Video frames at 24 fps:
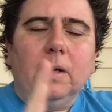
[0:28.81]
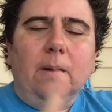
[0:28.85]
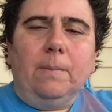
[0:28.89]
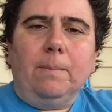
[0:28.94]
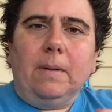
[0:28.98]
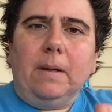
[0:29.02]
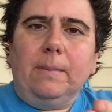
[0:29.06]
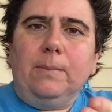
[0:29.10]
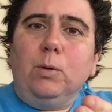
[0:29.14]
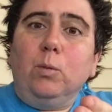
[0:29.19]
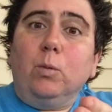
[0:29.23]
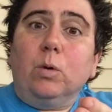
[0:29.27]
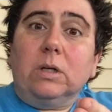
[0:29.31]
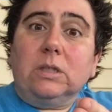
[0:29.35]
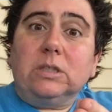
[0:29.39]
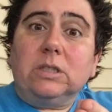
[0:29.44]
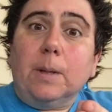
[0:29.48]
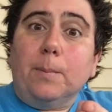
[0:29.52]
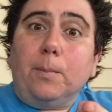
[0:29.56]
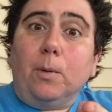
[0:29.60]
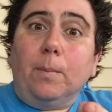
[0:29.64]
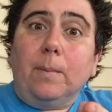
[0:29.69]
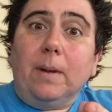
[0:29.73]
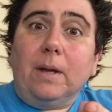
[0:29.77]
Maybe you want to
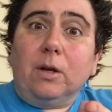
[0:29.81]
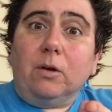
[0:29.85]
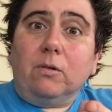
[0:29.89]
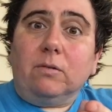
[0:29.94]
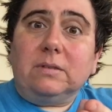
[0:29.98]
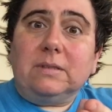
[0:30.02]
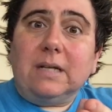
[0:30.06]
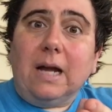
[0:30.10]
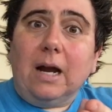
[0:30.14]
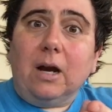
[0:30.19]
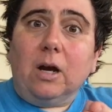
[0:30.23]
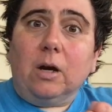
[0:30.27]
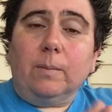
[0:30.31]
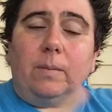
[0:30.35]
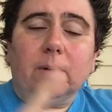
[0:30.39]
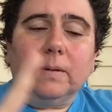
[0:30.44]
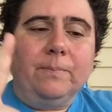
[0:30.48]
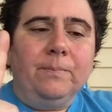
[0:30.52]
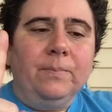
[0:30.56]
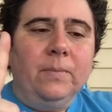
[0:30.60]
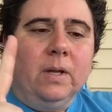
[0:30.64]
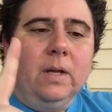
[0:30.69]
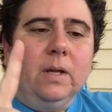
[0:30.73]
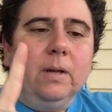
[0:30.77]
supplement your retirement.
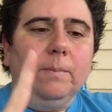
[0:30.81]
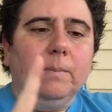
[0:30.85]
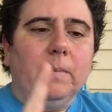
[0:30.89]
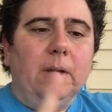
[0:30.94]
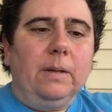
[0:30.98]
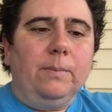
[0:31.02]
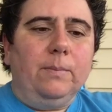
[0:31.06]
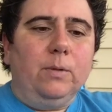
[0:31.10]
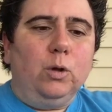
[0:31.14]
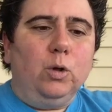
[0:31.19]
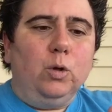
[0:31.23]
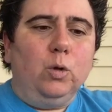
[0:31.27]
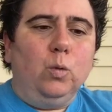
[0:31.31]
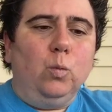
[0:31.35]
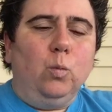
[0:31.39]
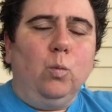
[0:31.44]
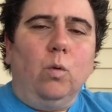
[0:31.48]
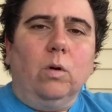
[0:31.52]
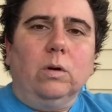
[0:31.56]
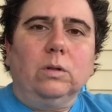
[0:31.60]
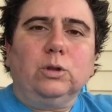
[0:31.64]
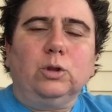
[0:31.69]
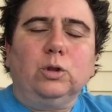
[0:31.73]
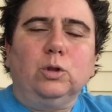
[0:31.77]
Maybe you
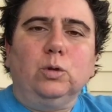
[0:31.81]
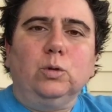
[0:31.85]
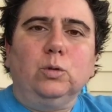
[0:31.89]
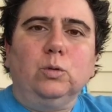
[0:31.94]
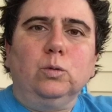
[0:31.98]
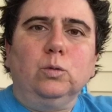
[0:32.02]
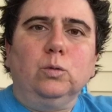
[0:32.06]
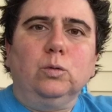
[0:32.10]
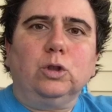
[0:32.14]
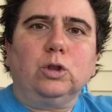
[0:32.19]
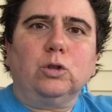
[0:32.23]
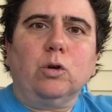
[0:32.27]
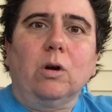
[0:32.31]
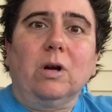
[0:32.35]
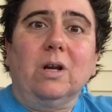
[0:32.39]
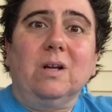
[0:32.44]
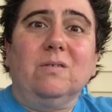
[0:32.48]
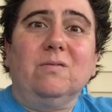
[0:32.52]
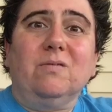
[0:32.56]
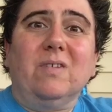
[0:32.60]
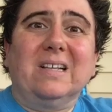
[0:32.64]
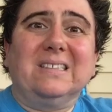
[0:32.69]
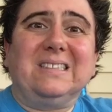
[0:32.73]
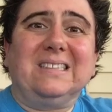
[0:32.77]
want to start
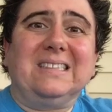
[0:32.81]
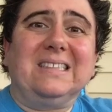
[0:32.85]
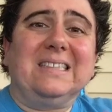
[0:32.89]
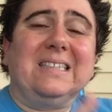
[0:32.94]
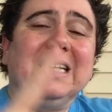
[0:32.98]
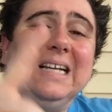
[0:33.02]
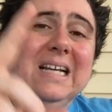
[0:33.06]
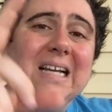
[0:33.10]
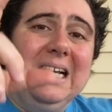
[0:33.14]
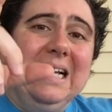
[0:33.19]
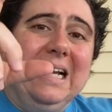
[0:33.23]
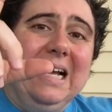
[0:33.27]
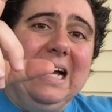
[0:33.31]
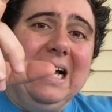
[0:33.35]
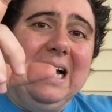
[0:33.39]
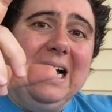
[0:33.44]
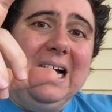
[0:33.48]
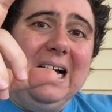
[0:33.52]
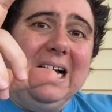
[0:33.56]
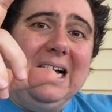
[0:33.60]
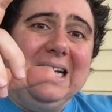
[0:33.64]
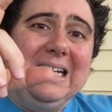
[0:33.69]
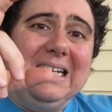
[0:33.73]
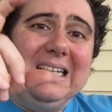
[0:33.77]
investing
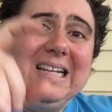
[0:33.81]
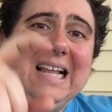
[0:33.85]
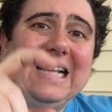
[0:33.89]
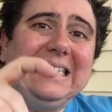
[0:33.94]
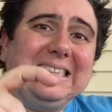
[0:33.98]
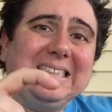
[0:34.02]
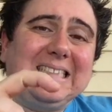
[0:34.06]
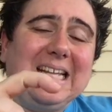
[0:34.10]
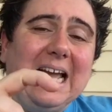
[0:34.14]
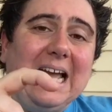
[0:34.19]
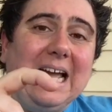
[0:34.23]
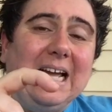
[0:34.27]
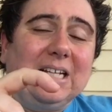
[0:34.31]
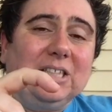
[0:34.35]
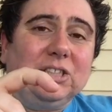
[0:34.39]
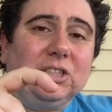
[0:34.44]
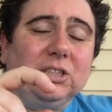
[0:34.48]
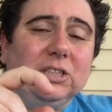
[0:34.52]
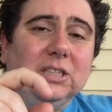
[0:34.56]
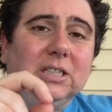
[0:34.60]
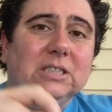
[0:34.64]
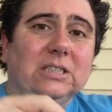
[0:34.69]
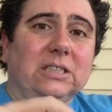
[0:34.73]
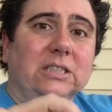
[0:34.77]
uh, less cash
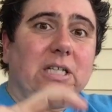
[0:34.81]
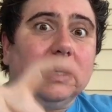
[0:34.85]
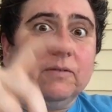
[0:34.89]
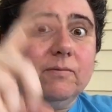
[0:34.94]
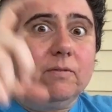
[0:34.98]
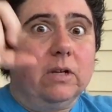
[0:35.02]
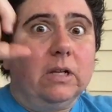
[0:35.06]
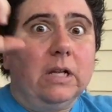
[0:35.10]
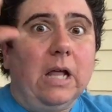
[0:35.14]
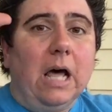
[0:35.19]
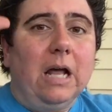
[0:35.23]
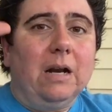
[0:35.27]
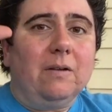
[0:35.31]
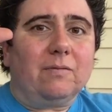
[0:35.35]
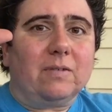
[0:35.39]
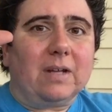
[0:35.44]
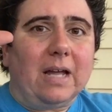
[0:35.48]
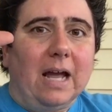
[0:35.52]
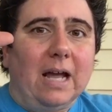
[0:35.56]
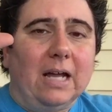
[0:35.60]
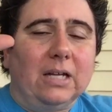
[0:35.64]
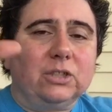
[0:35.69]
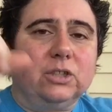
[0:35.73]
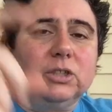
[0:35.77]
instead of a lot of
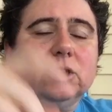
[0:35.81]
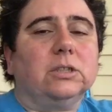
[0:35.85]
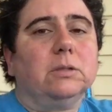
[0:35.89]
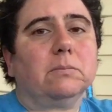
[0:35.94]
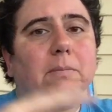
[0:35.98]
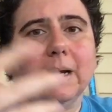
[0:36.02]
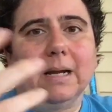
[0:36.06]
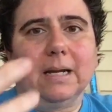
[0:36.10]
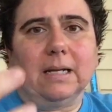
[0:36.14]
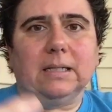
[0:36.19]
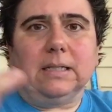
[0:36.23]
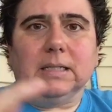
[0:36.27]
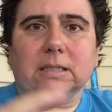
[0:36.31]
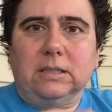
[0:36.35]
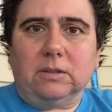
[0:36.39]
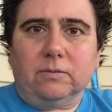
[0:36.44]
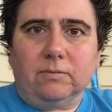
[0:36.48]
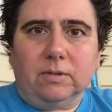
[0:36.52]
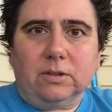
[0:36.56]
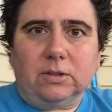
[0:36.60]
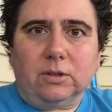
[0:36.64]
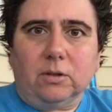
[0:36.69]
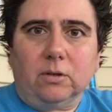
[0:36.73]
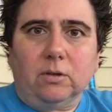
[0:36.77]
cash to make a decent
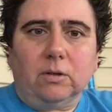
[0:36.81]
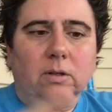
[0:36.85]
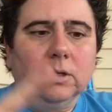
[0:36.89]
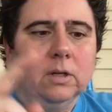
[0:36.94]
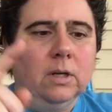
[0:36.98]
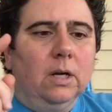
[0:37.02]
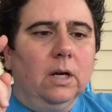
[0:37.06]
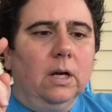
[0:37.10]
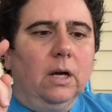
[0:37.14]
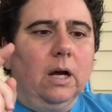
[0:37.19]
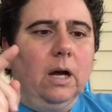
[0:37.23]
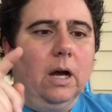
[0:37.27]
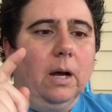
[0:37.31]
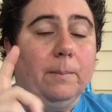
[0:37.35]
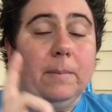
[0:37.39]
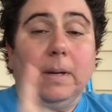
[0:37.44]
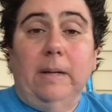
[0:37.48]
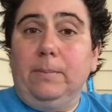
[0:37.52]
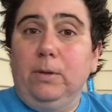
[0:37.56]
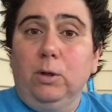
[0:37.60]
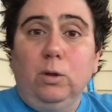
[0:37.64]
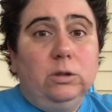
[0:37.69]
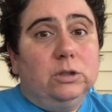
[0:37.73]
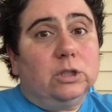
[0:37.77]
return. Uh,
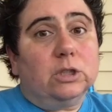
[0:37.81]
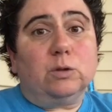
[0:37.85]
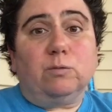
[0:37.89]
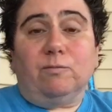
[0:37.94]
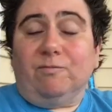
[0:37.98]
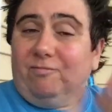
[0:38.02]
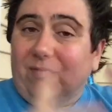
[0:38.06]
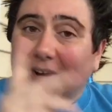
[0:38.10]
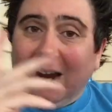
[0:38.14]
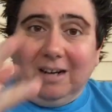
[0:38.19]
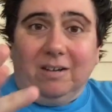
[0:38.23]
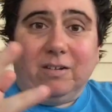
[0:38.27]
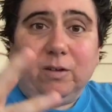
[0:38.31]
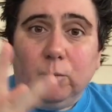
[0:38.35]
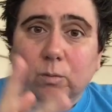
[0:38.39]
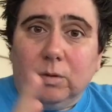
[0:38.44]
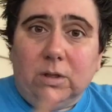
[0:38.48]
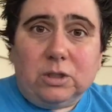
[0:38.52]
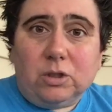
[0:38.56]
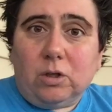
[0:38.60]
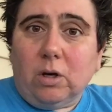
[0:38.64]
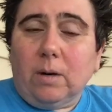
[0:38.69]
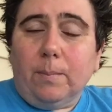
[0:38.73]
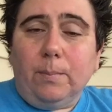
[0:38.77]
maybe you just finally want
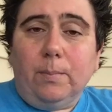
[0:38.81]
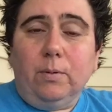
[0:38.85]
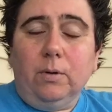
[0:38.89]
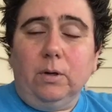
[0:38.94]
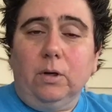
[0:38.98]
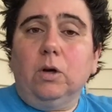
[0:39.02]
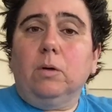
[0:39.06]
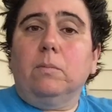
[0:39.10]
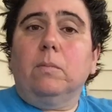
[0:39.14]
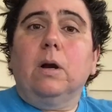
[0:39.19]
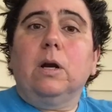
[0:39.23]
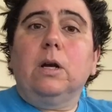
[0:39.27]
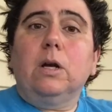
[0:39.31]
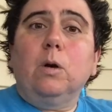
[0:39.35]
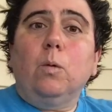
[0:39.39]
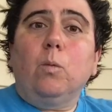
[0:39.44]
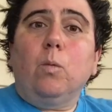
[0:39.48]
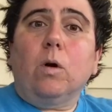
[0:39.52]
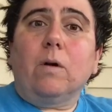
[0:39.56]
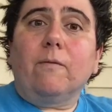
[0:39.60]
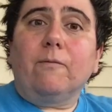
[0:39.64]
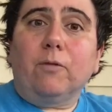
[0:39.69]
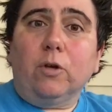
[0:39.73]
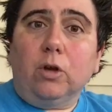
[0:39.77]
to start putting your money to
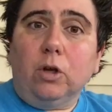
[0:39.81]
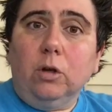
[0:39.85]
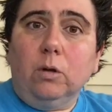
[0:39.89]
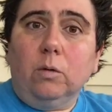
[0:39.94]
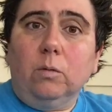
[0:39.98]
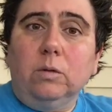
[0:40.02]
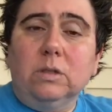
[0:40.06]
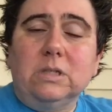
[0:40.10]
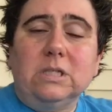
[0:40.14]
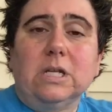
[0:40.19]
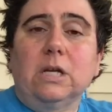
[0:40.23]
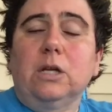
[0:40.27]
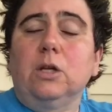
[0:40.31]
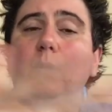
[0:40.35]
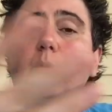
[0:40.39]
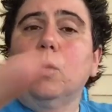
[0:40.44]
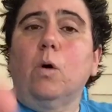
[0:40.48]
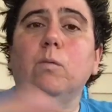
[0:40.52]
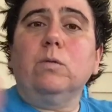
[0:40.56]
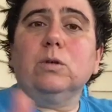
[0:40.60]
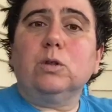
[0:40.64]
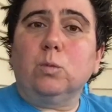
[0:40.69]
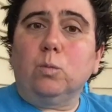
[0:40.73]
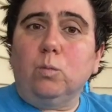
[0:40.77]
work for you instead of you
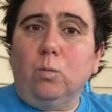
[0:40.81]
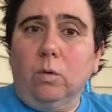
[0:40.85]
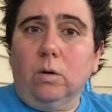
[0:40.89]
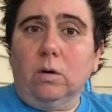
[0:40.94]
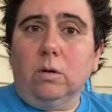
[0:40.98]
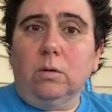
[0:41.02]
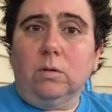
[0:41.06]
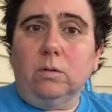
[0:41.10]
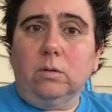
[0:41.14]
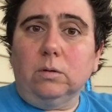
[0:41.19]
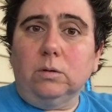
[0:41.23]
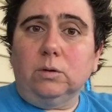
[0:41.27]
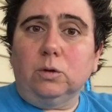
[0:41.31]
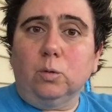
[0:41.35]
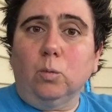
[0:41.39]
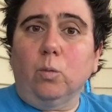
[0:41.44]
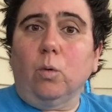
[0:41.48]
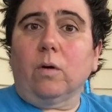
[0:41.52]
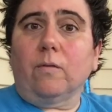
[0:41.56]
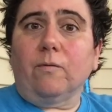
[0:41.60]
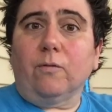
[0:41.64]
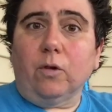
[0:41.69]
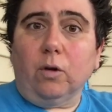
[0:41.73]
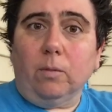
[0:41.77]
always wanting to
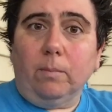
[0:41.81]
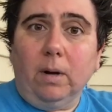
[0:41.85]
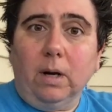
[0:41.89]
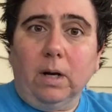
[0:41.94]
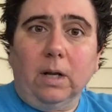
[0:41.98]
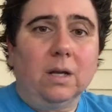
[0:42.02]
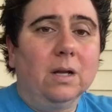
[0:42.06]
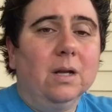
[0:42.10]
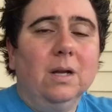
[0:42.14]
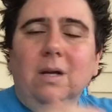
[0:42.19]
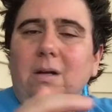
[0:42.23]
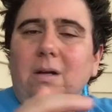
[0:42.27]
work for your money.